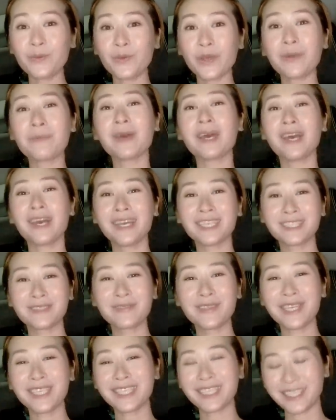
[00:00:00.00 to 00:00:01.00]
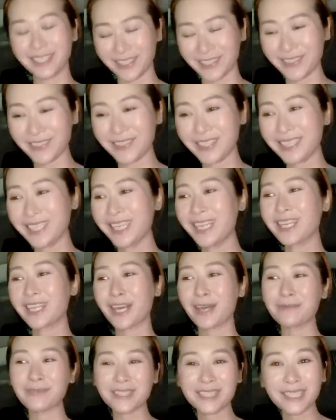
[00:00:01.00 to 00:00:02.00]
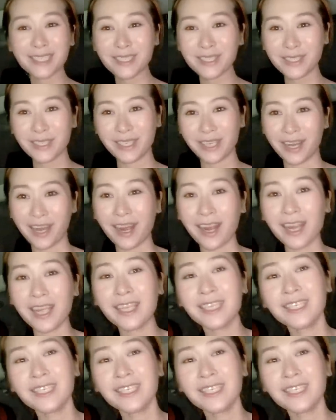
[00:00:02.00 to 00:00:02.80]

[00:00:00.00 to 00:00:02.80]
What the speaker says: my husband comes into the car,